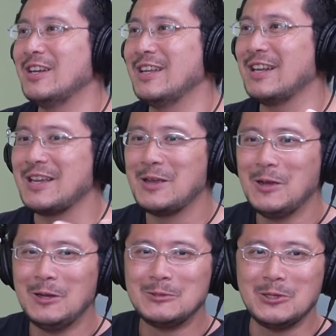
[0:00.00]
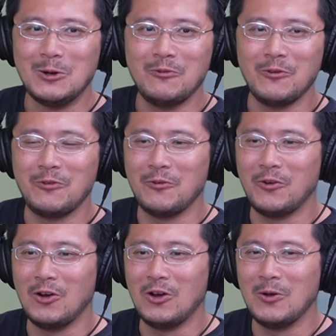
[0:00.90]
Like, like, you know, for, for,
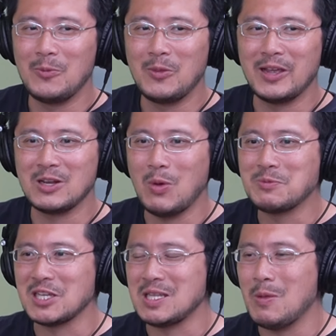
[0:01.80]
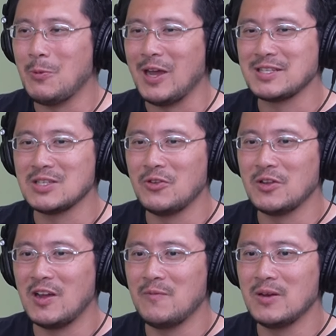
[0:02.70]
for like the websites that people access for the
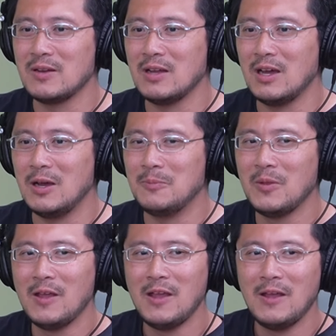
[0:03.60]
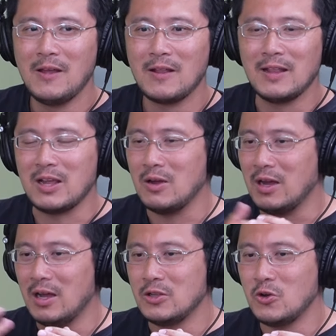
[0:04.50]
government, um, like
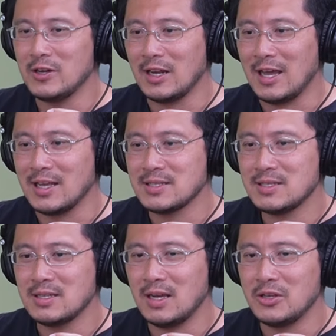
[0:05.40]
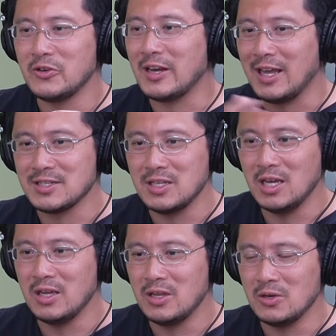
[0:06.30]
uh, during the last uh, during the last year,
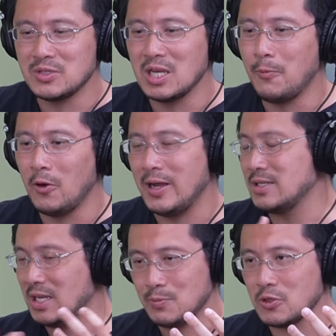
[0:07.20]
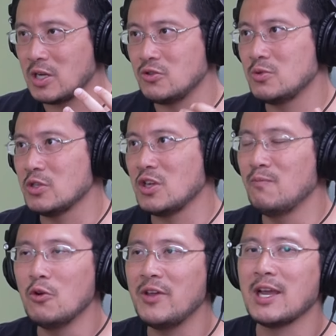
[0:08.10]
you know, Singapore, as, as most countries, we are sort of
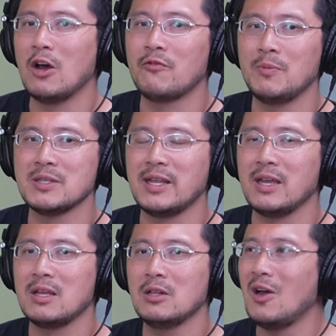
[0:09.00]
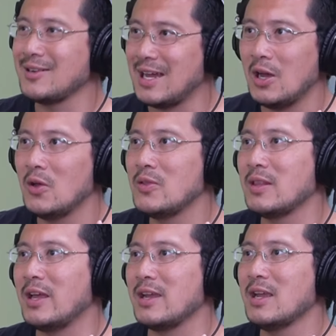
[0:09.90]
moving out from this like lockdown,
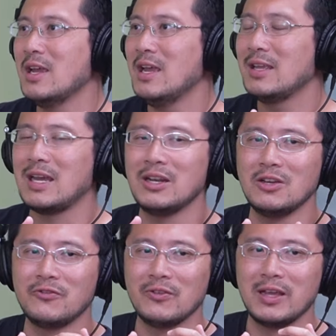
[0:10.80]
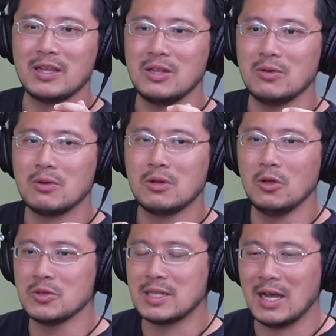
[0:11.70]
like kind of like you know
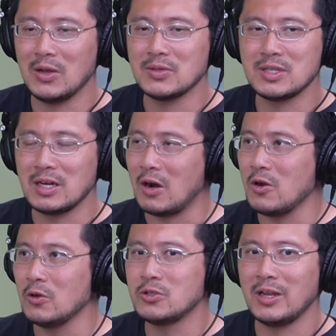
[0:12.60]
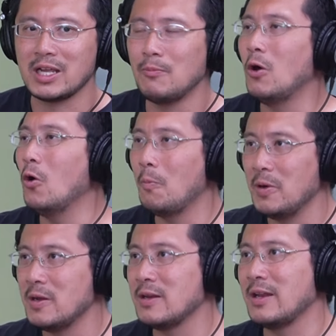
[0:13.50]
closed down scenario to like a more
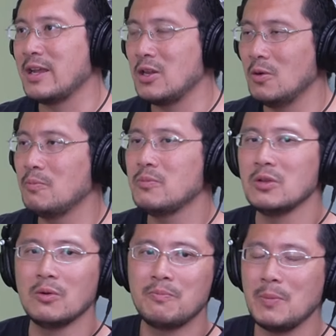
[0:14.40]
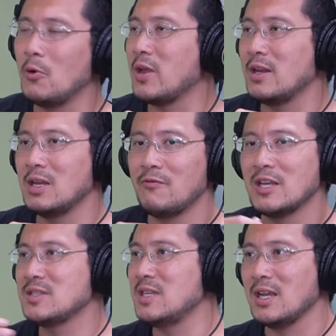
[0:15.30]
open, like you know, you know, people can if they're
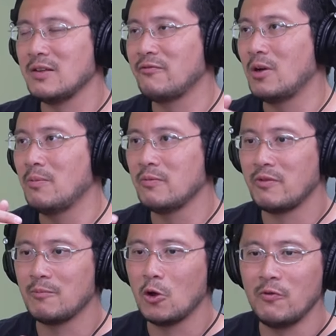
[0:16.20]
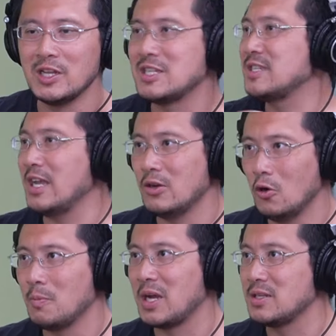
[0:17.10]
sick from from COVID, they just stay at home
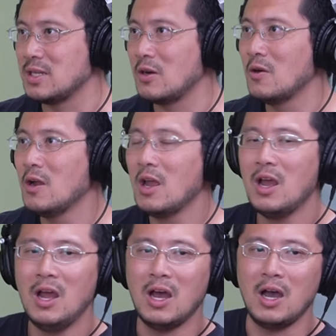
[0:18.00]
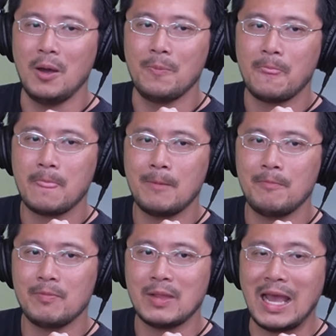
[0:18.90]
kind of scenario. Um,
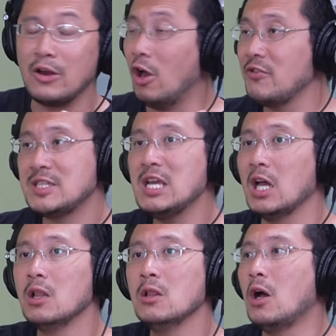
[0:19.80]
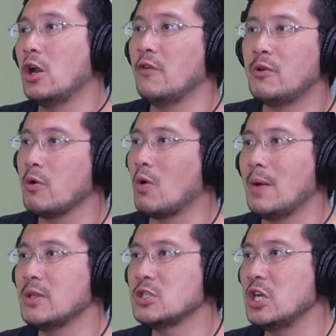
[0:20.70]
and obviously, a lot of the
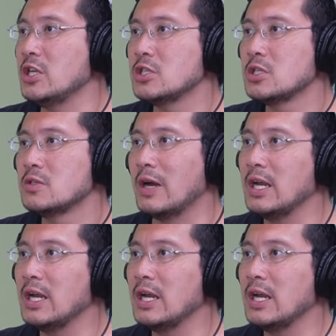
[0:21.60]
requirements changed, right?